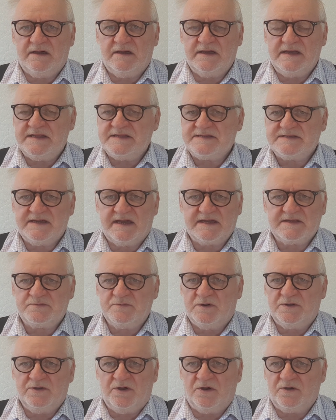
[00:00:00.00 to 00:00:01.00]
insects
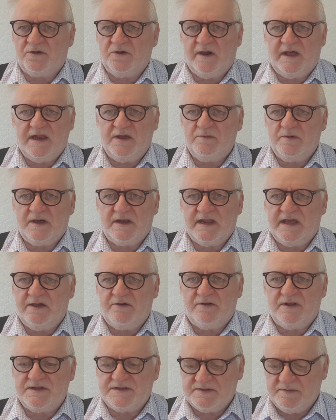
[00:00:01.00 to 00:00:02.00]
will not go anywhere near it